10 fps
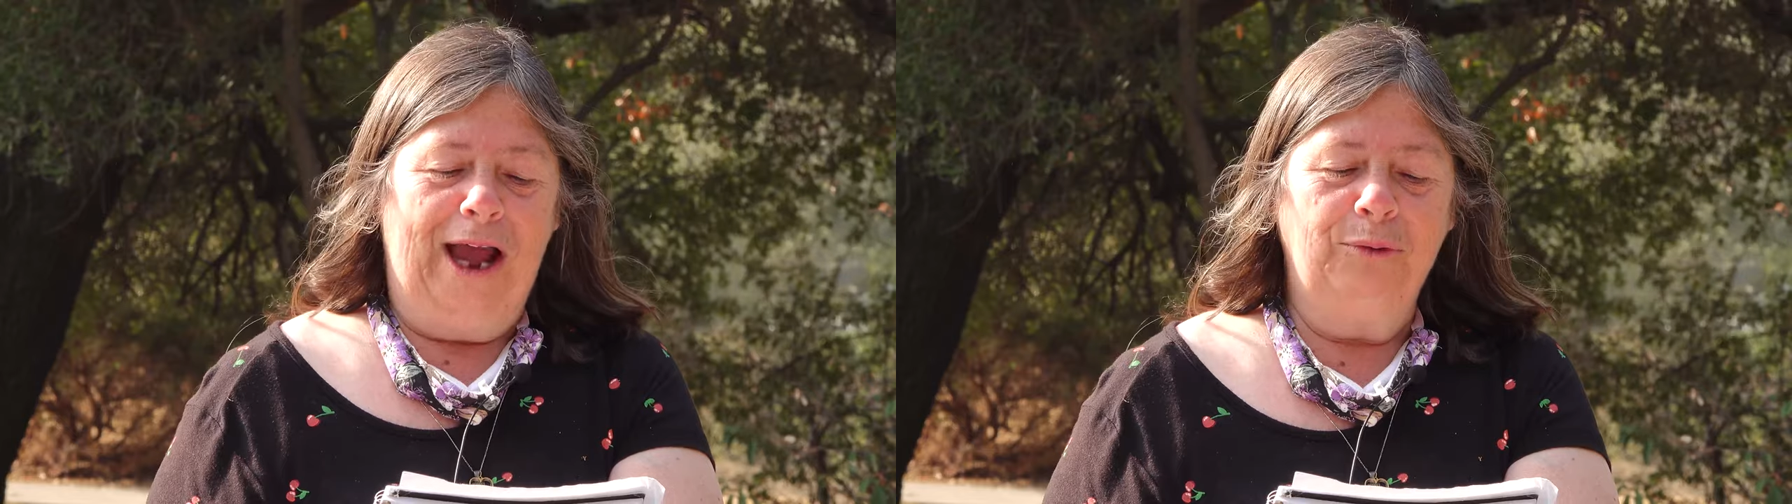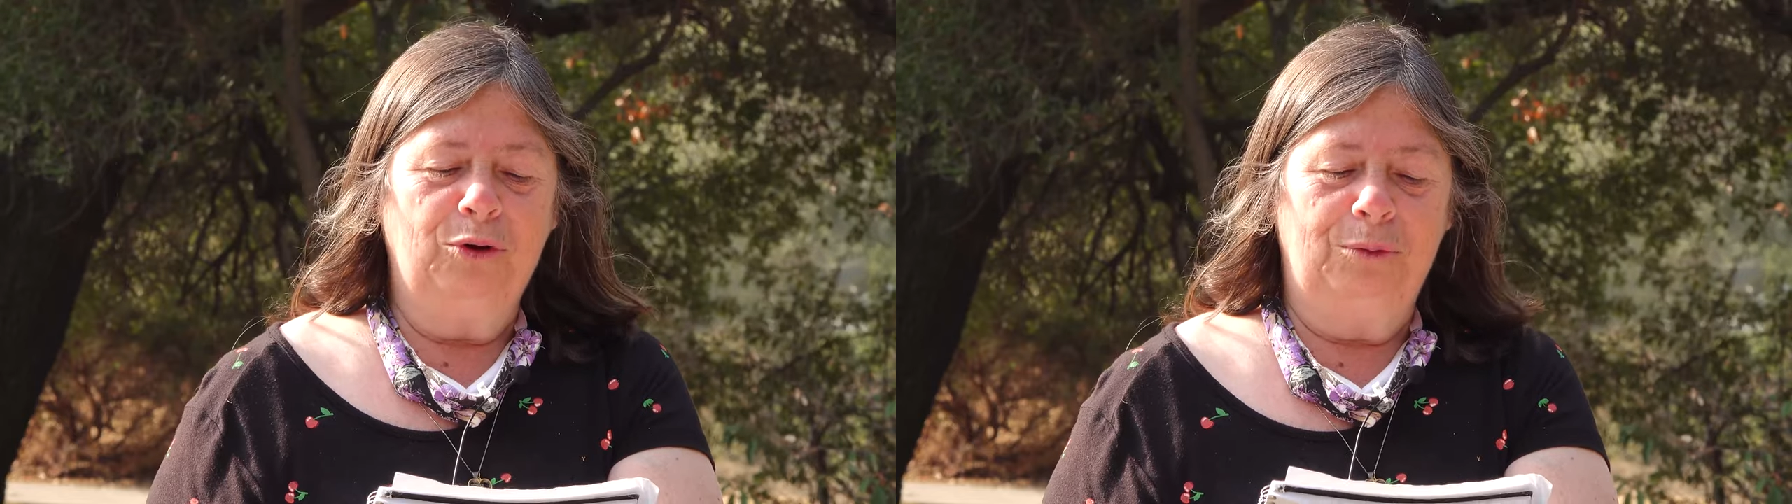
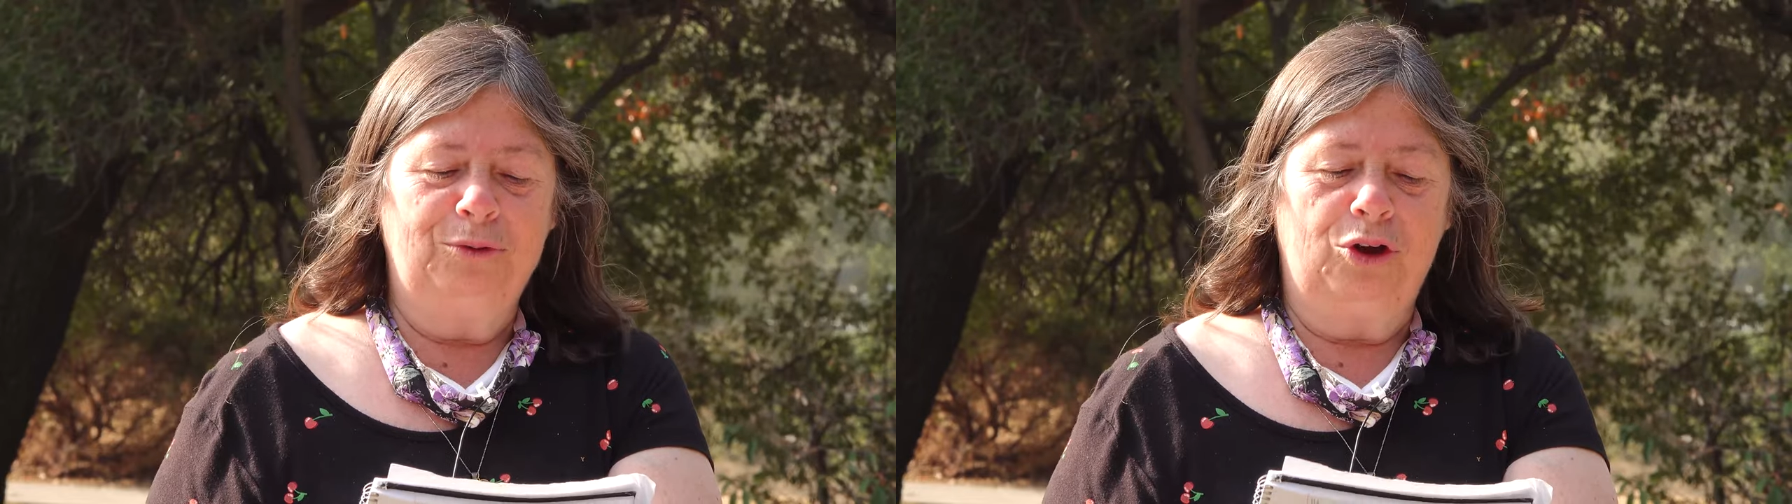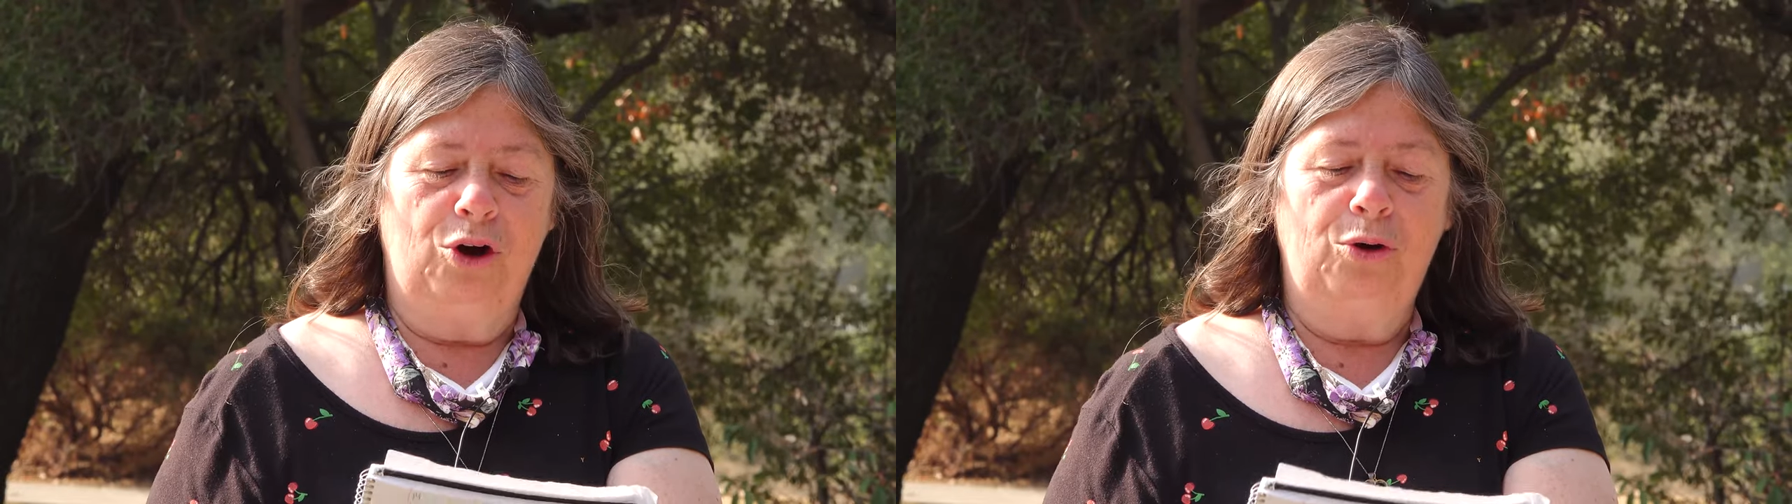I will
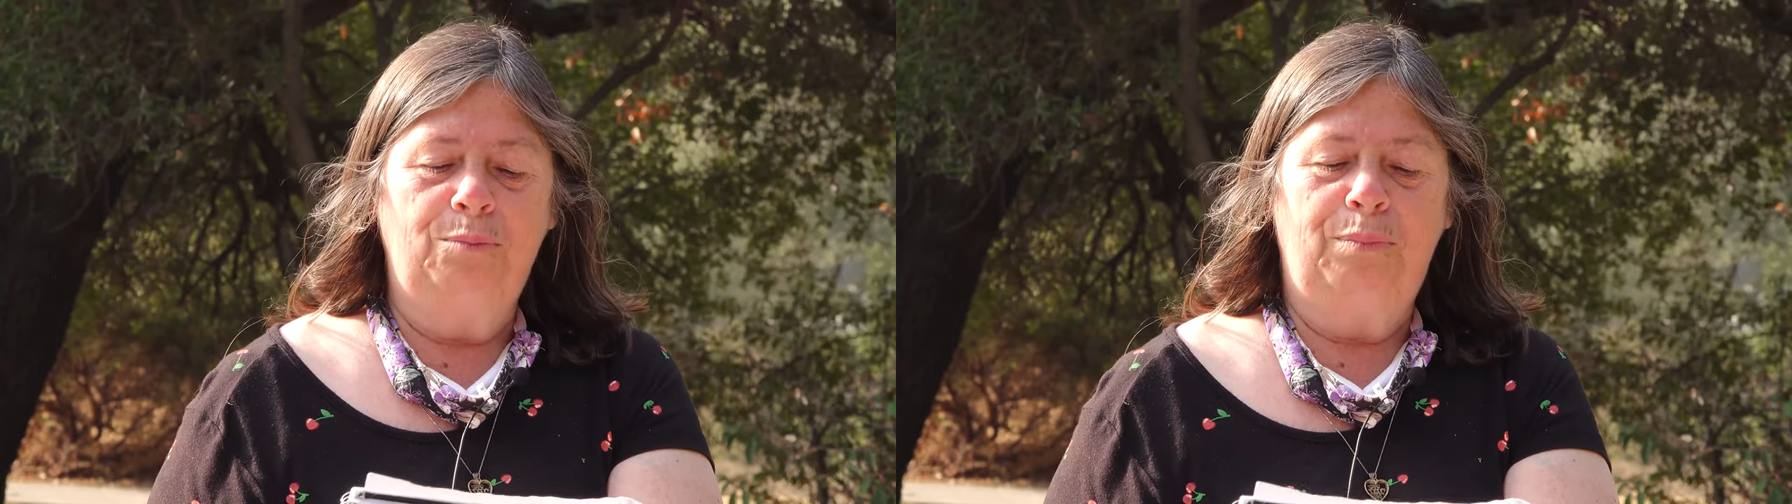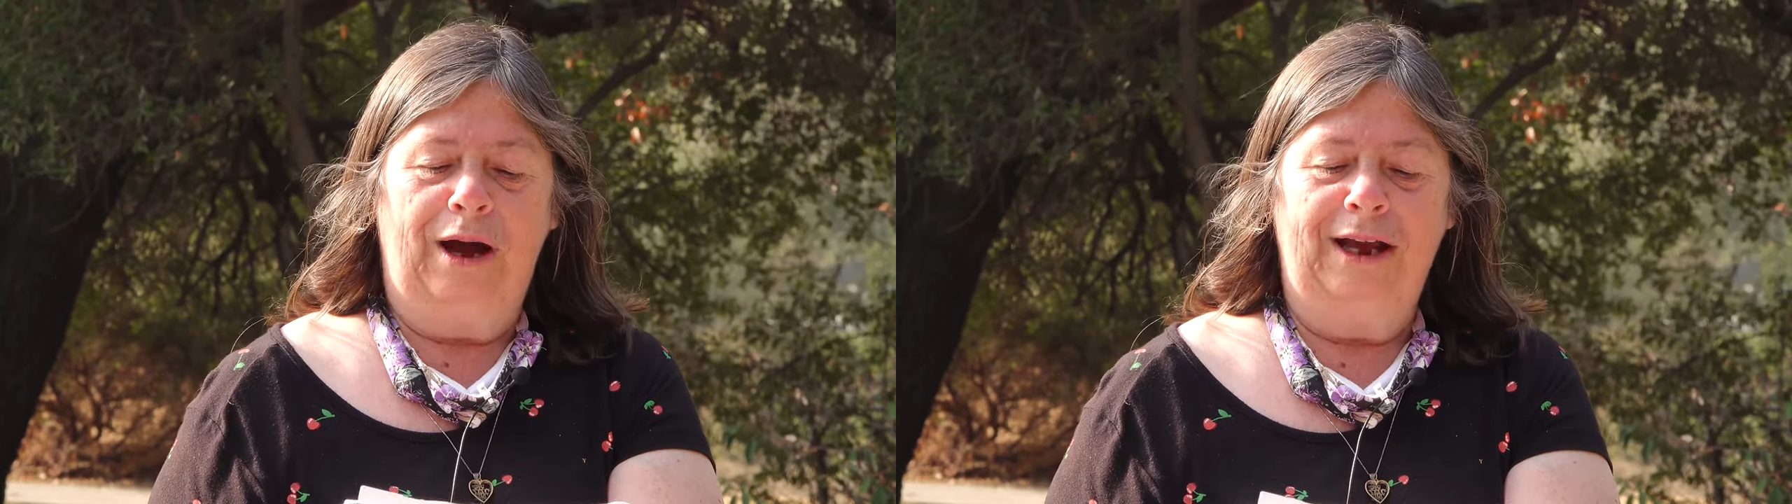go
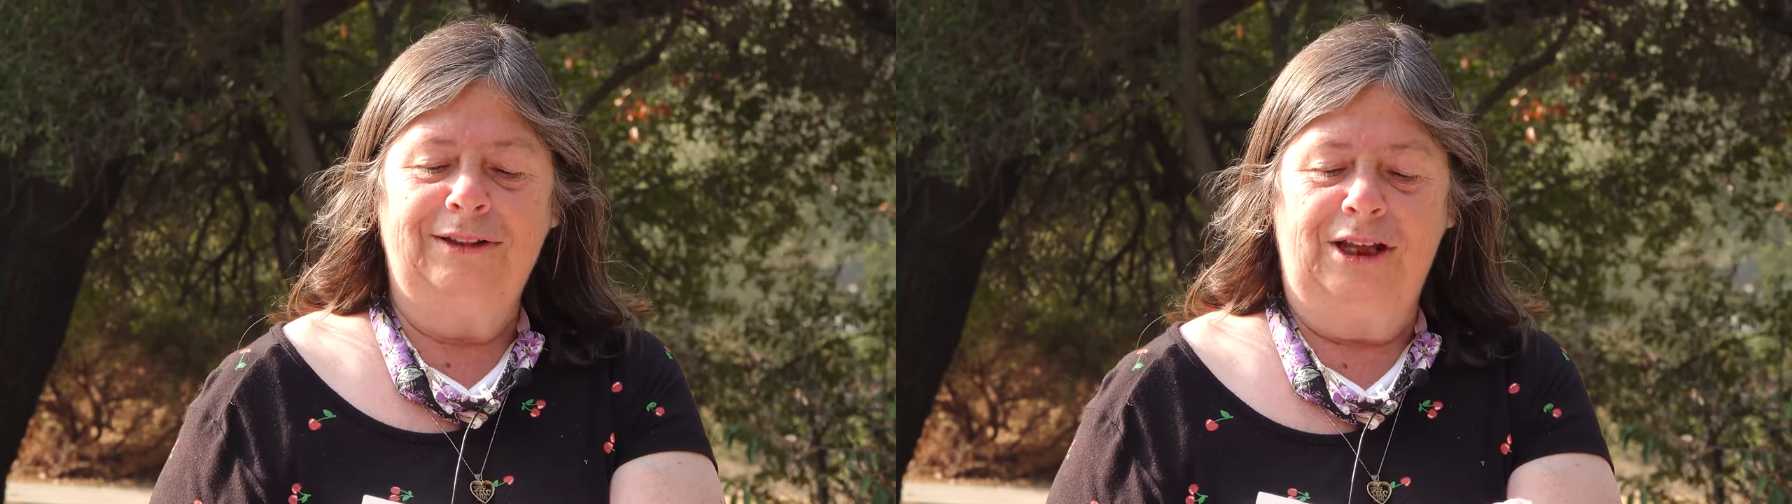buy